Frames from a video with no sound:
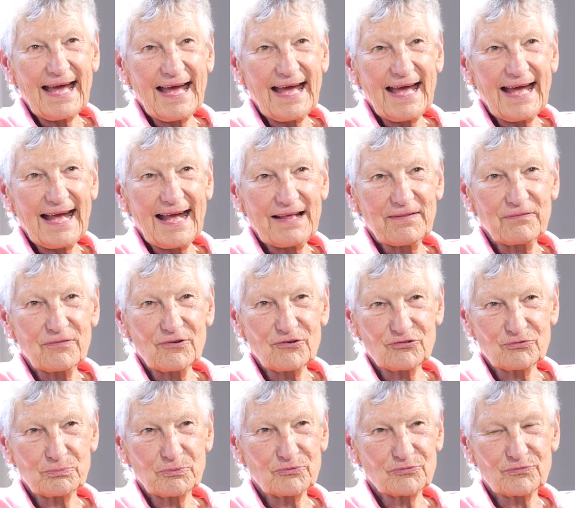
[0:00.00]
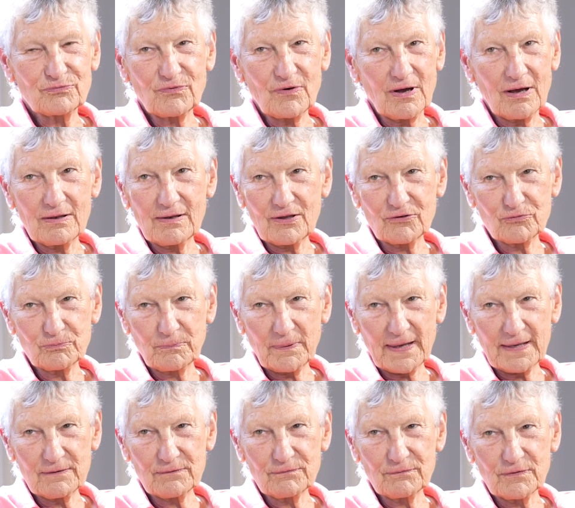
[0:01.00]
And this was far less
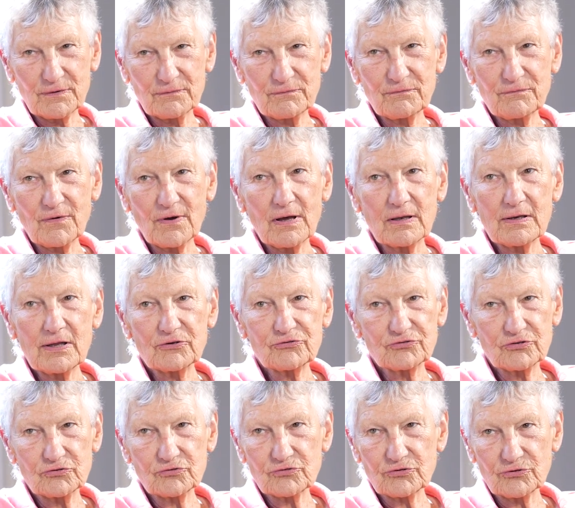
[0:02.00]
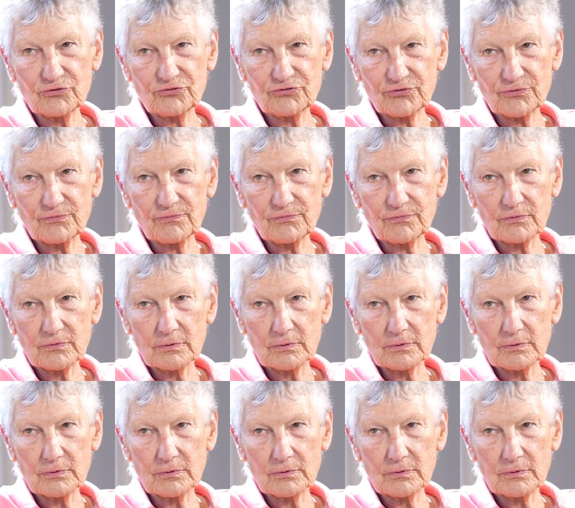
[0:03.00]
painful and far less intrusive.